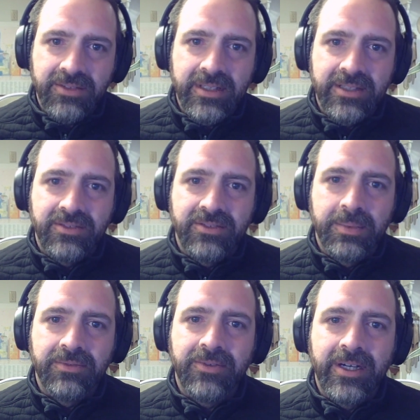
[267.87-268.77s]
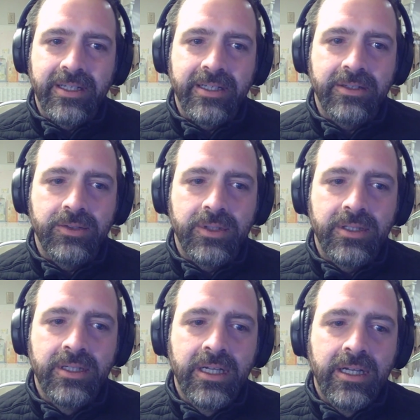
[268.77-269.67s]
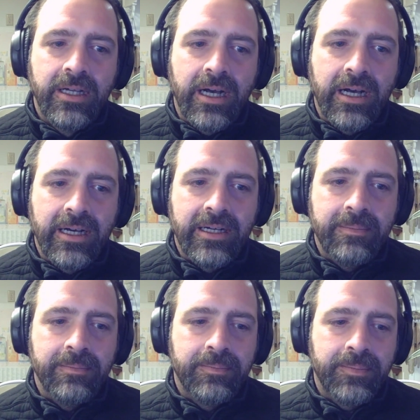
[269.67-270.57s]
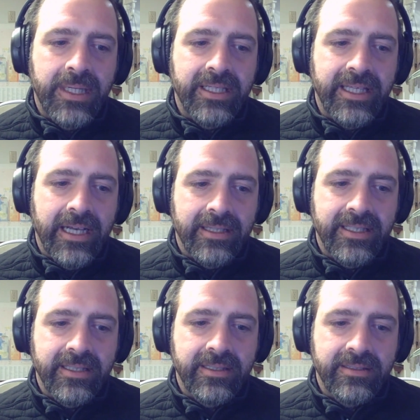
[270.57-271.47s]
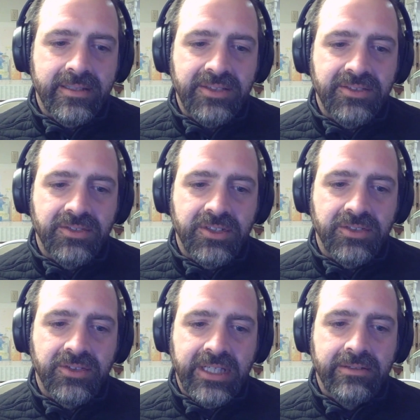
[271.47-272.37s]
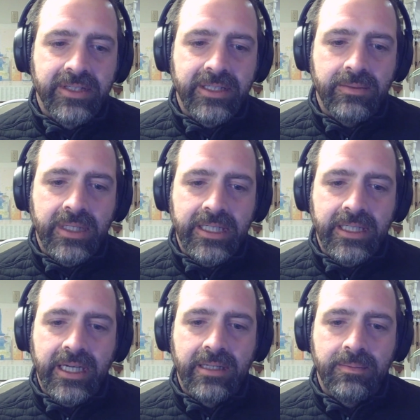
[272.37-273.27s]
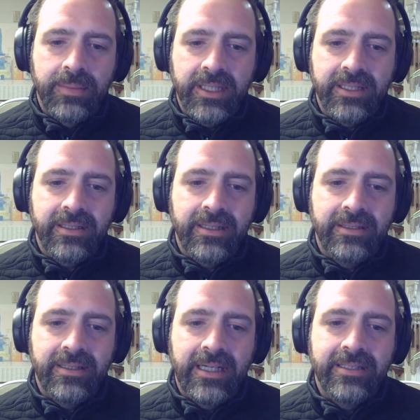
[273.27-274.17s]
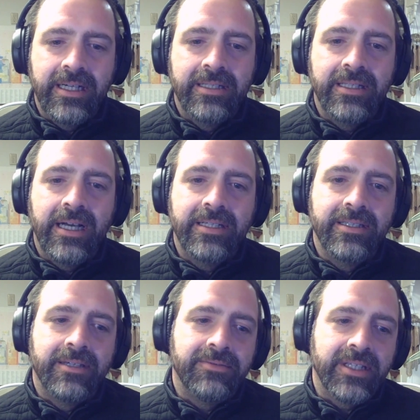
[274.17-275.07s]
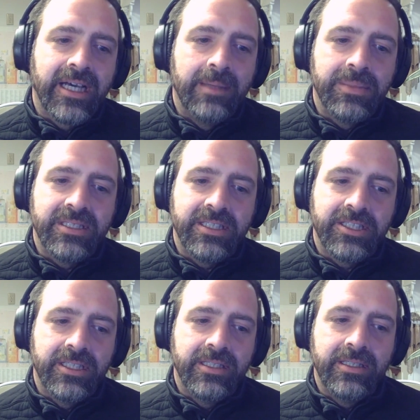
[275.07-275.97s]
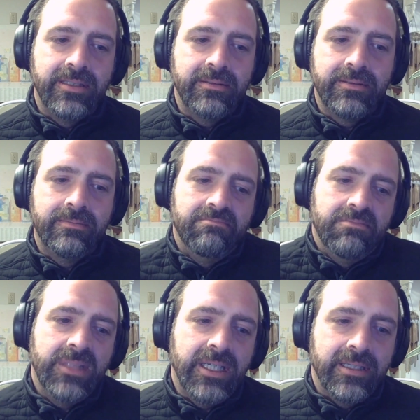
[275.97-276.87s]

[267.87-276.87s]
It's super fun and cool. But yeah, I think Tesla's just killing it right now. But I love the competition, and yeah,